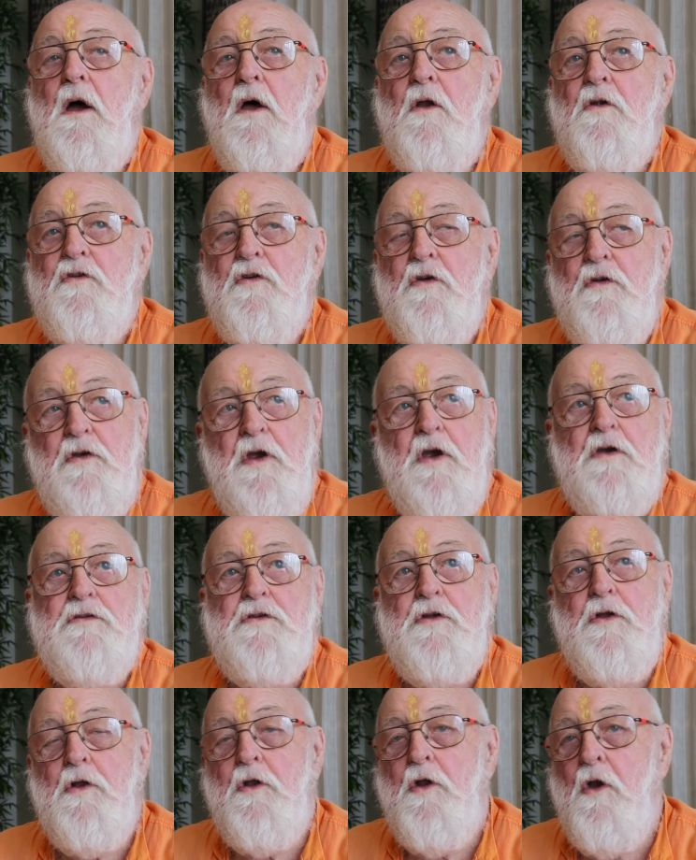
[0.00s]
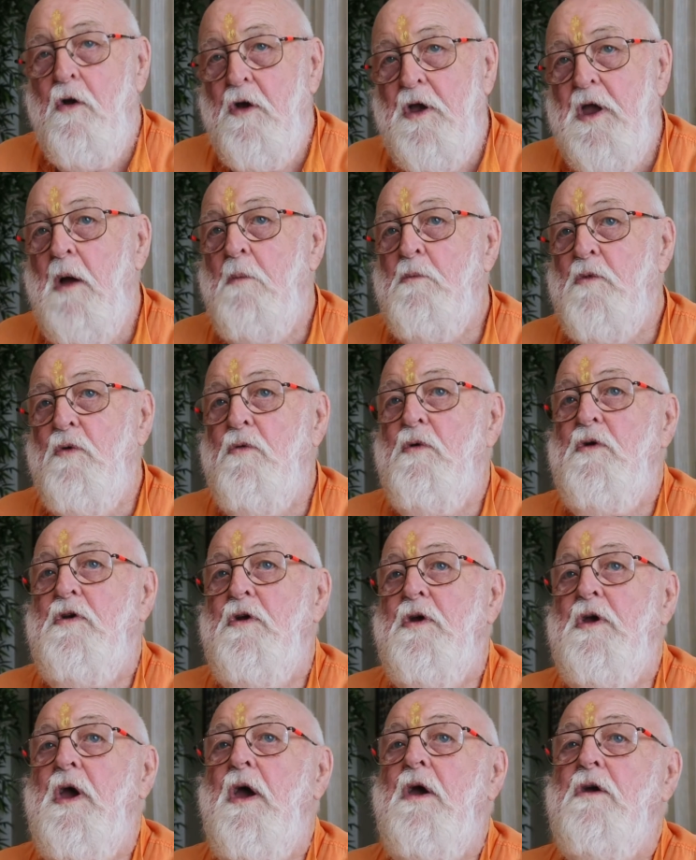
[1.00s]
and suggested that I come to
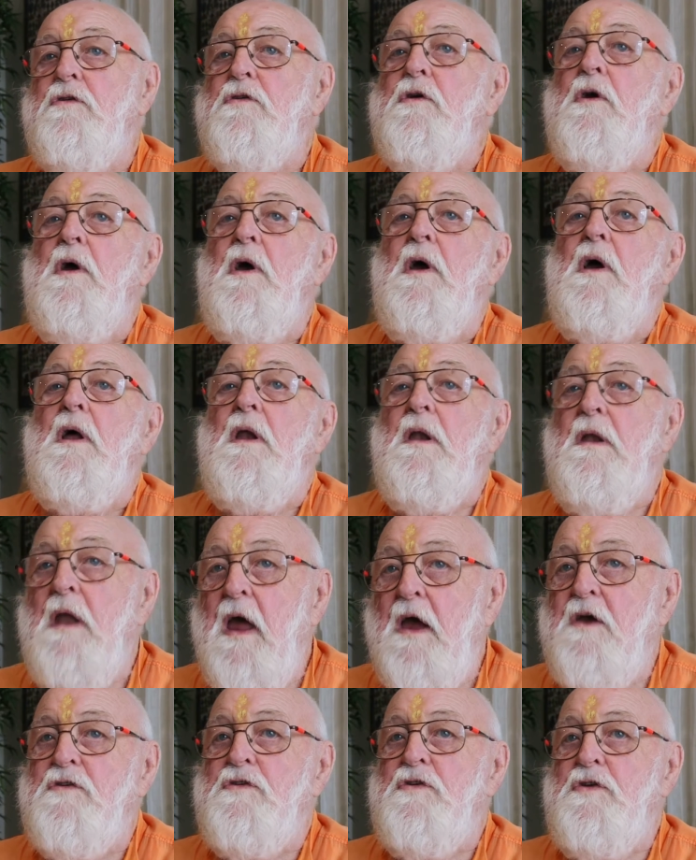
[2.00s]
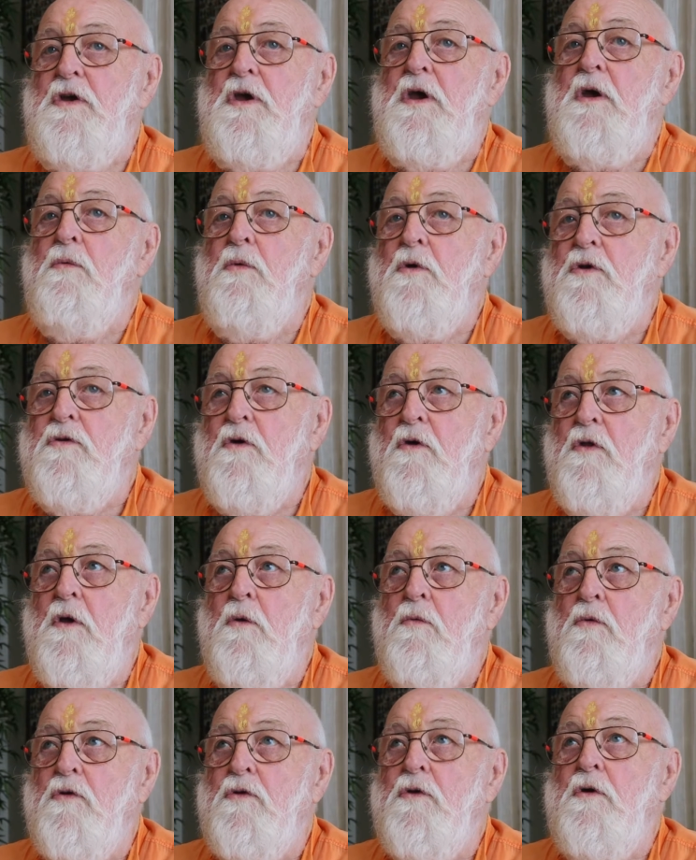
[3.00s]
Rishikesh next year, which I
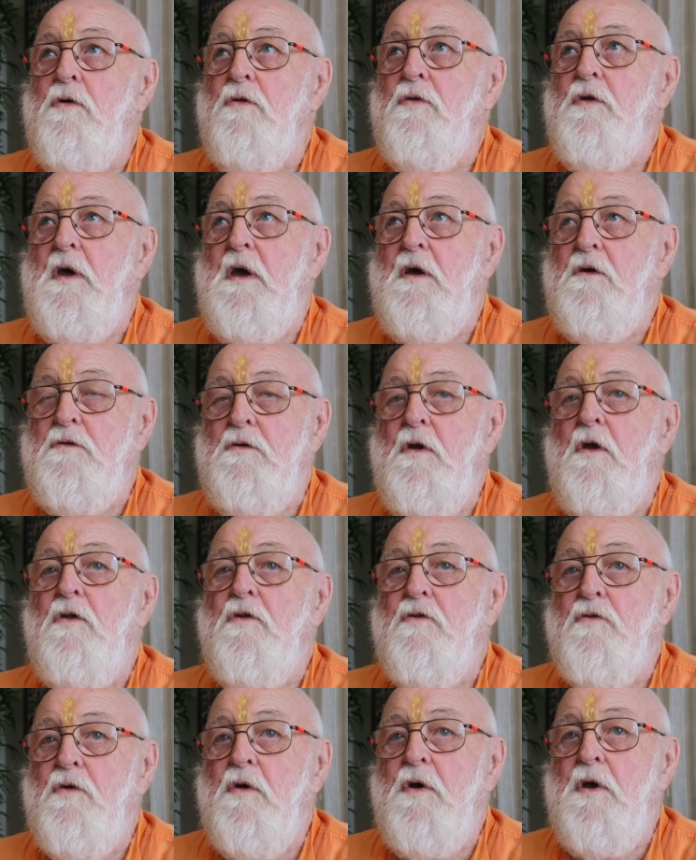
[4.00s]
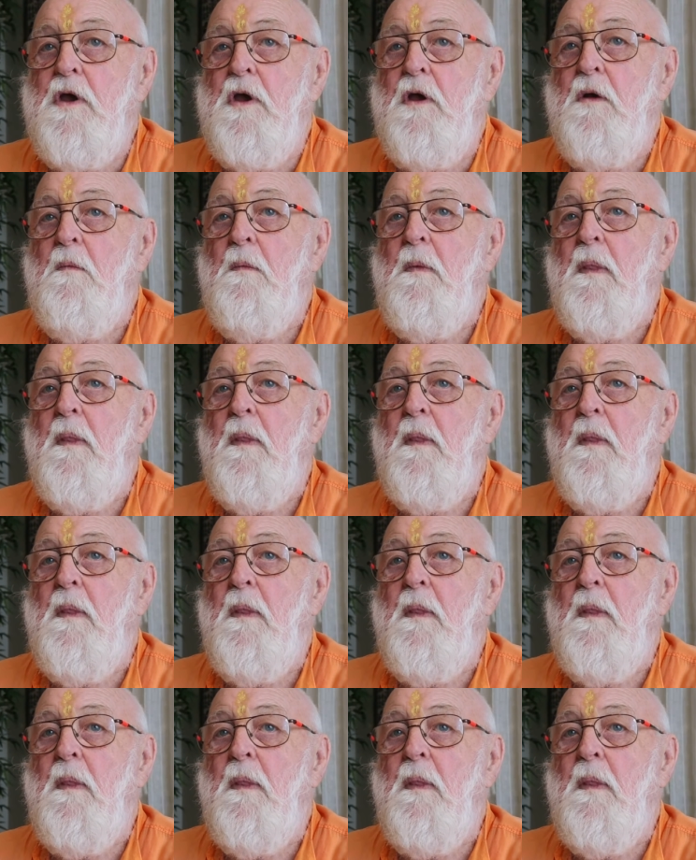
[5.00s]
think was 2003.